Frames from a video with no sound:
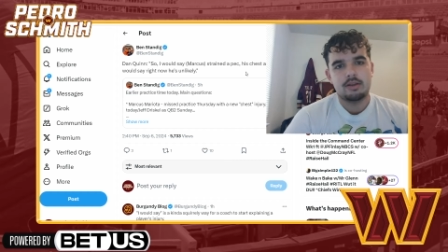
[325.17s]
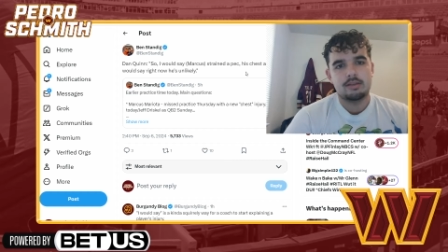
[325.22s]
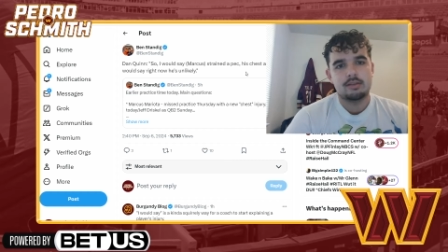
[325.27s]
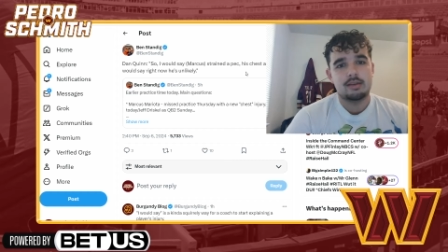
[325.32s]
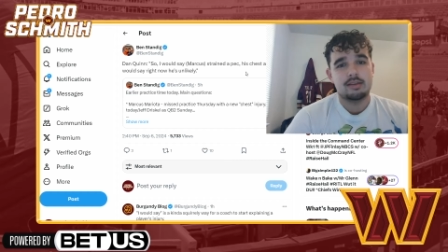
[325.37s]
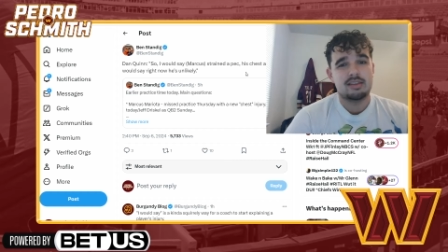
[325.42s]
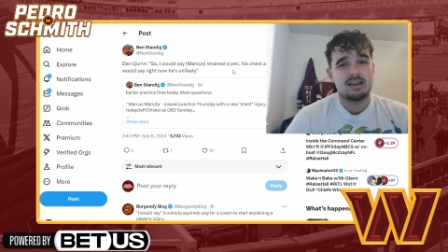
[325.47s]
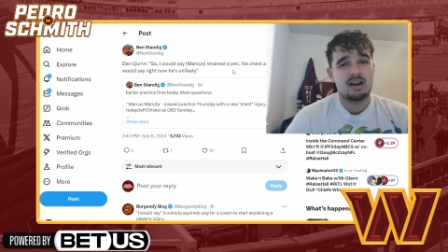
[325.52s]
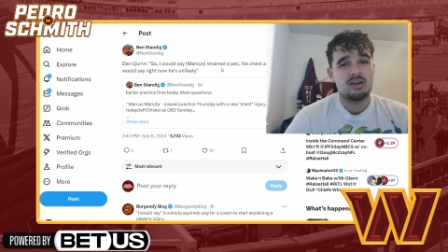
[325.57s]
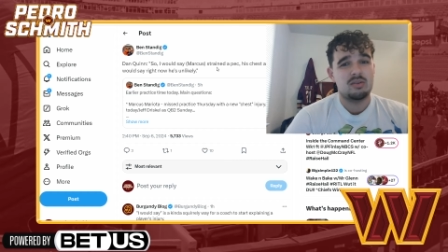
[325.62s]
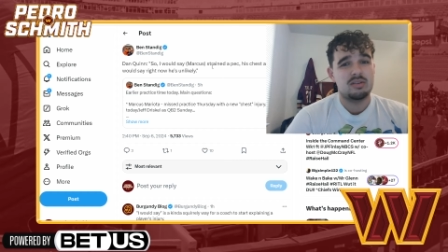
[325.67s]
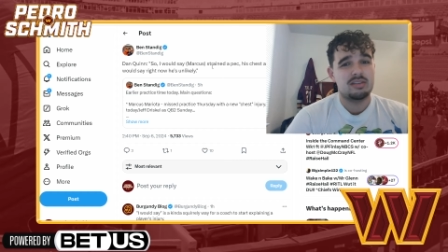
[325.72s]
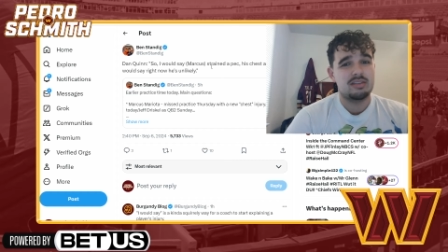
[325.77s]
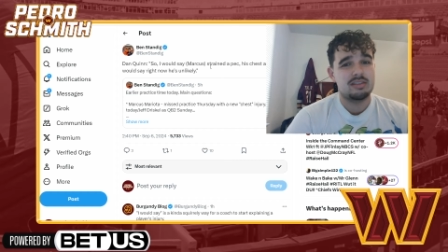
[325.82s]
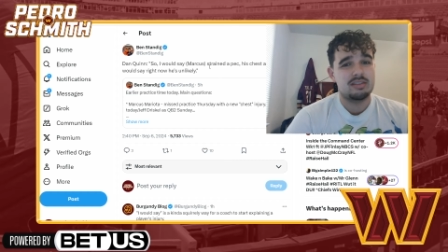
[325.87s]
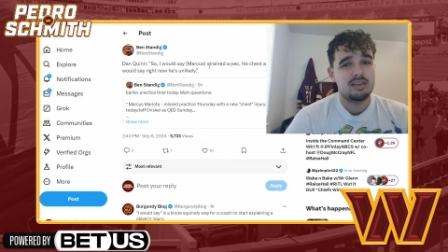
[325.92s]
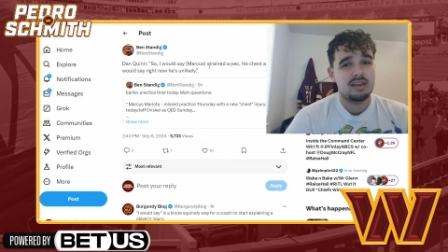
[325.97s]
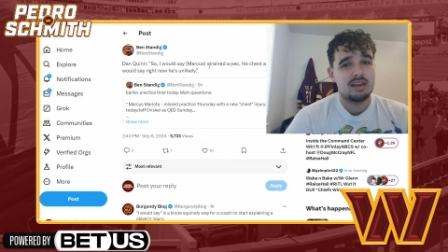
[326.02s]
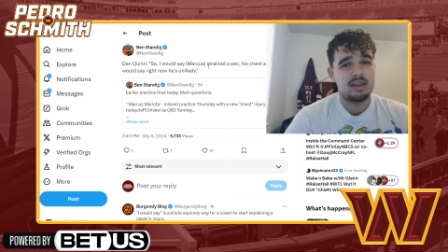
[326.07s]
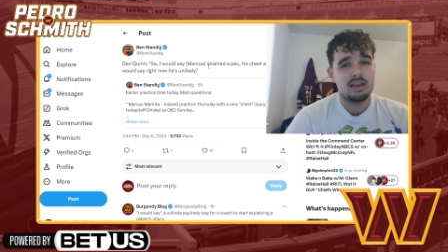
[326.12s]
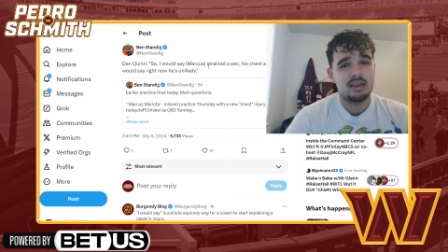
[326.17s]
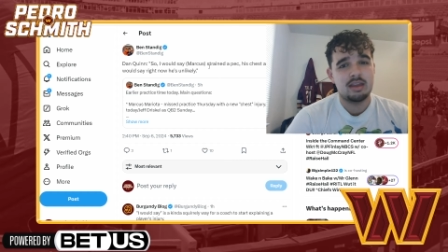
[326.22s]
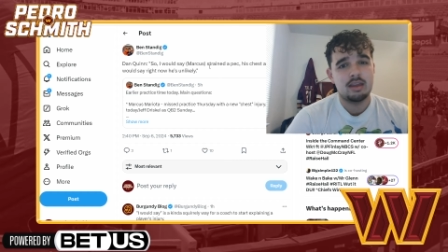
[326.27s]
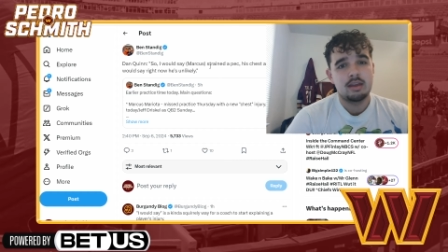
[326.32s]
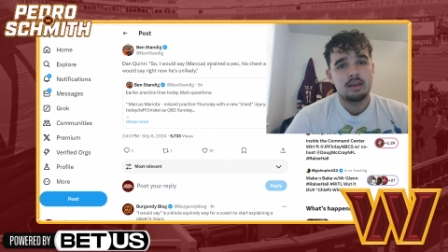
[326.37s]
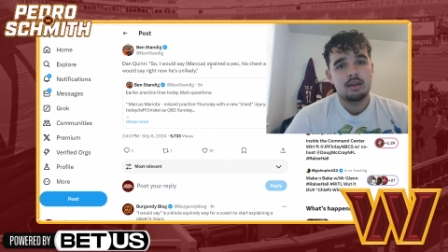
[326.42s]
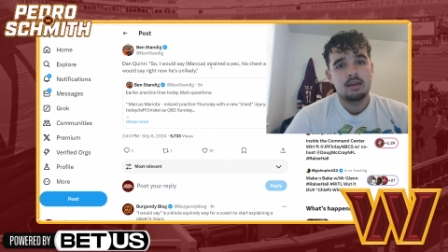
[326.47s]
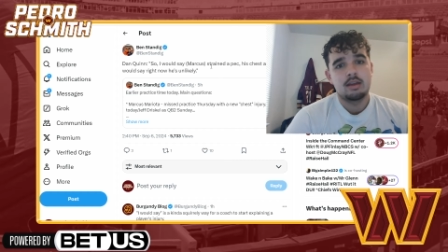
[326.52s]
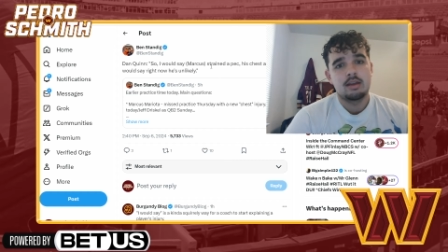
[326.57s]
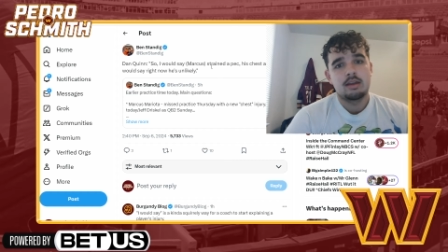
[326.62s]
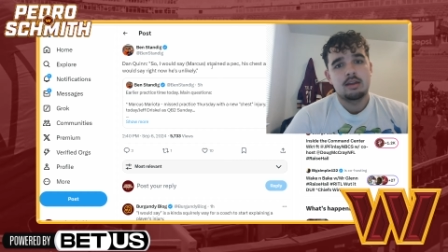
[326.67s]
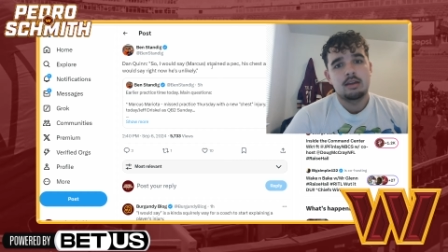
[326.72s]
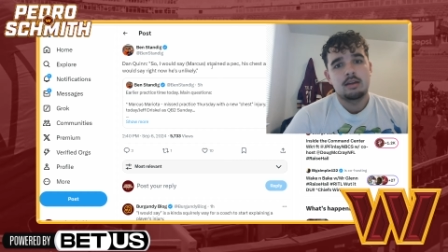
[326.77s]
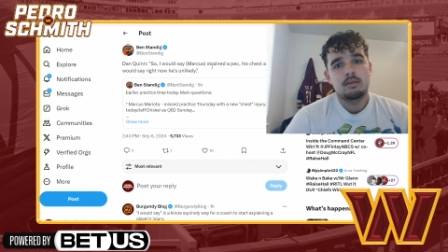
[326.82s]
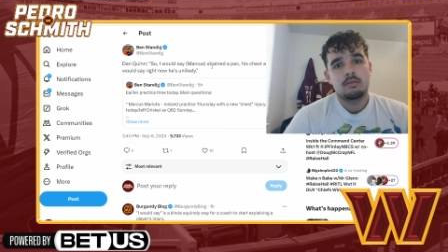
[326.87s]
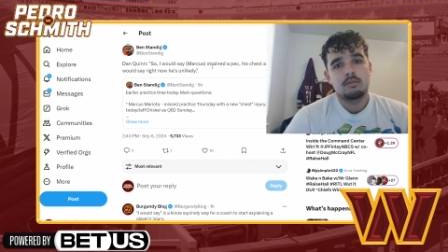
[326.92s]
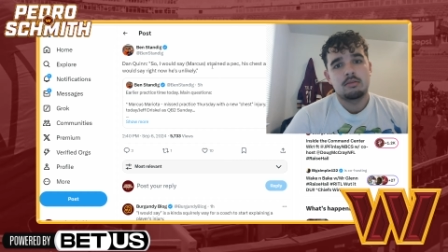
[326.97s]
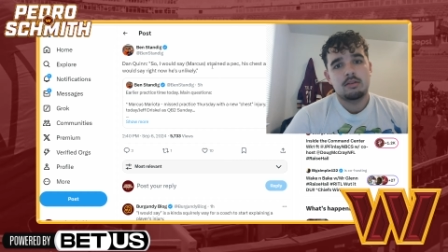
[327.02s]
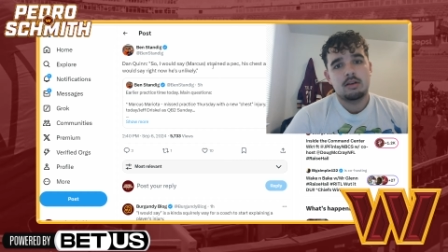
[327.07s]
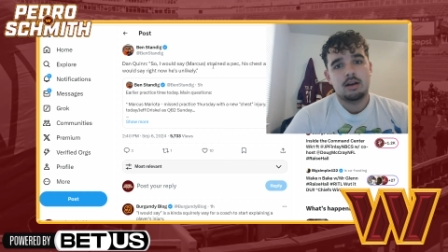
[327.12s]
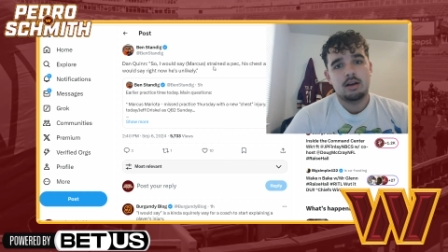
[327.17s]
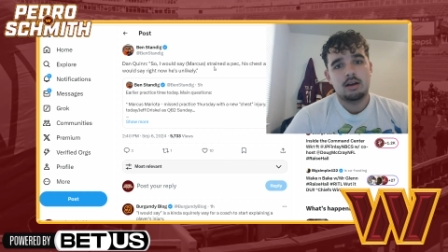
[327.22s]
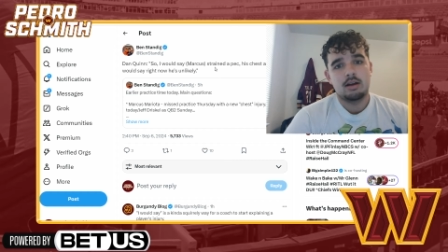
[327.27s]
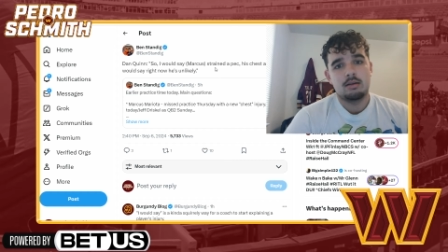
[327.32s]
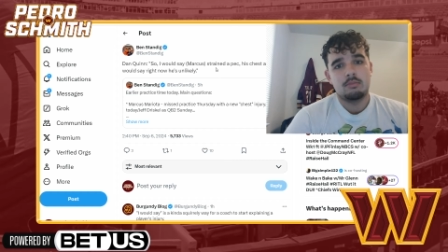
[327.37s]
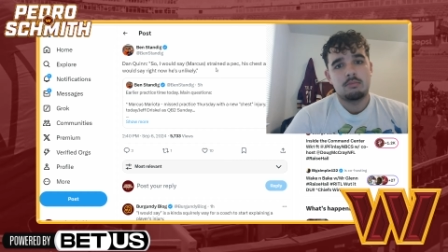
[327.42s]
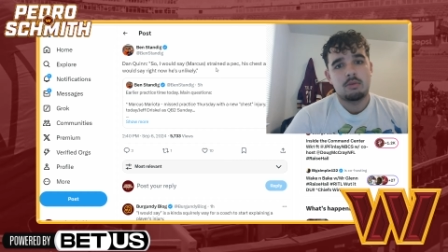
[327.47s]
It says, I would say uh,